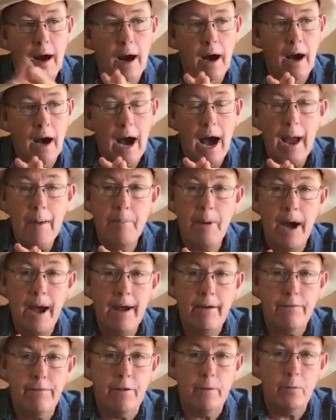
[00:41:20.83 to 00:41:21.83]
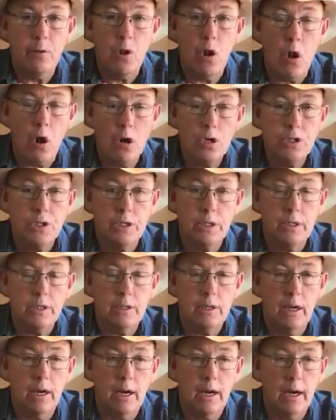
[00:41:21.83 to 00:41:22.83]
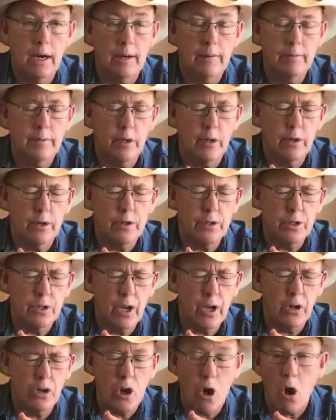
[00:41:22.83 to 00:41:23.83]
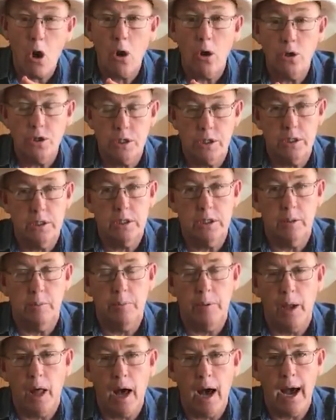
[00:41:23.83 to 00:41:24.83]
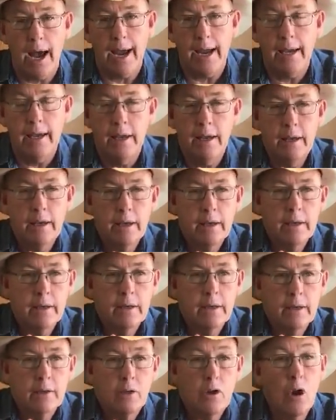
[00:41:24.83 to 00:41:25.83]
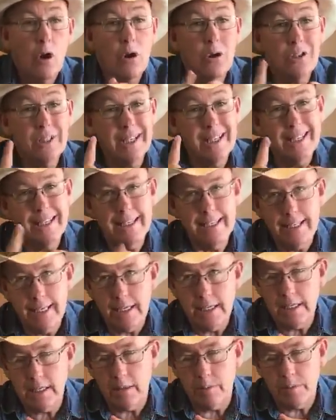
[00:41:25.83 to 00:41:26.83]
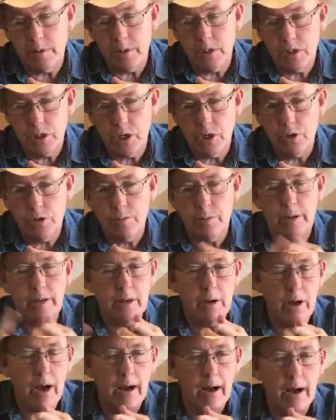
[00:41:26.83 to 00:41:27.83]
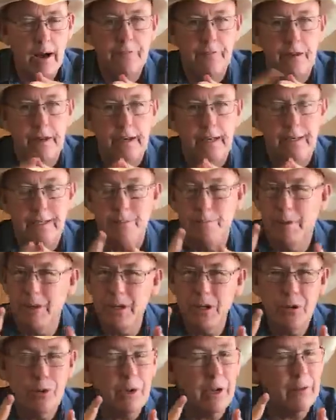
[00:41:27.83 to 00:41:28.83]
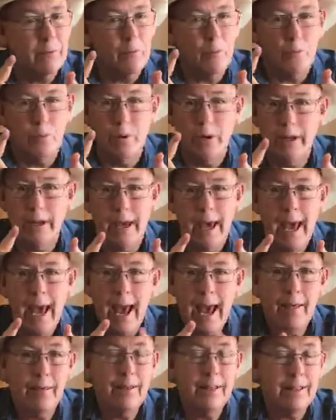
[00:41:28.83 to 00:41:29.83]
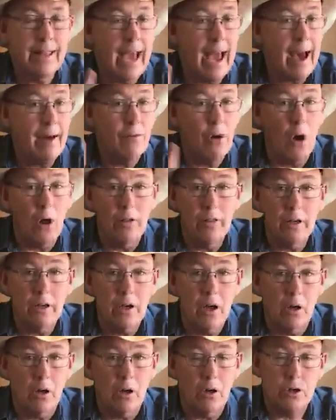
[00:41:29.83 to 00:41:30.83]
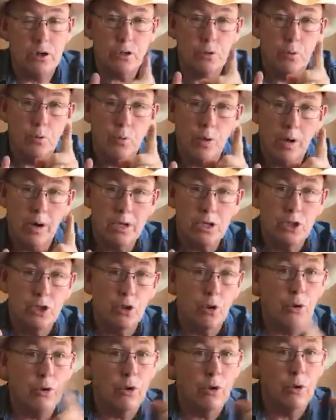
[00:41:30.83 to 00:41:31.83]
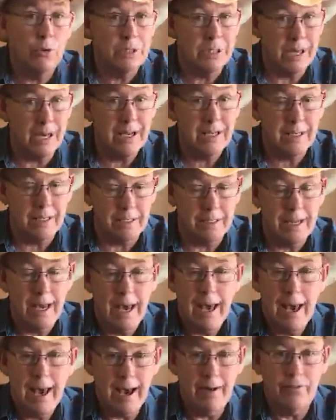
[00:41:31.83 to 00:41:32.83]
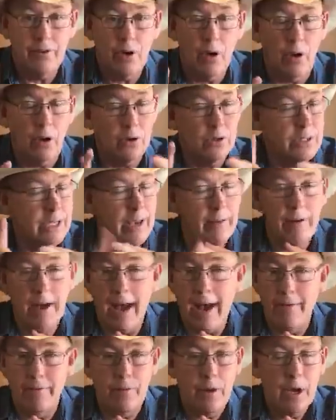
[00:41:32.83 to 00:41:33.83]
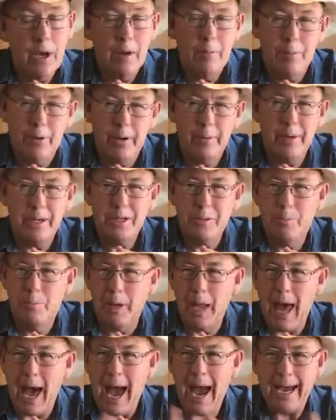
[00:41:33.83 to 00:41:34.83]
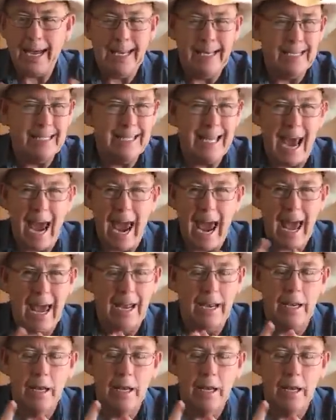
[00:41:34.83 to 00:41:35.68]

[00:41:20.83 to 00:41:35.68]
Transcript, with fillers: uh, I buy it from Carson uh, or uh, Carlson Supply, Carlson Systems. Excuse me, they're out of Phoenix, but you can really they have all the colors, whereas Zoro doesn't have colors. They have pretty much black and tan.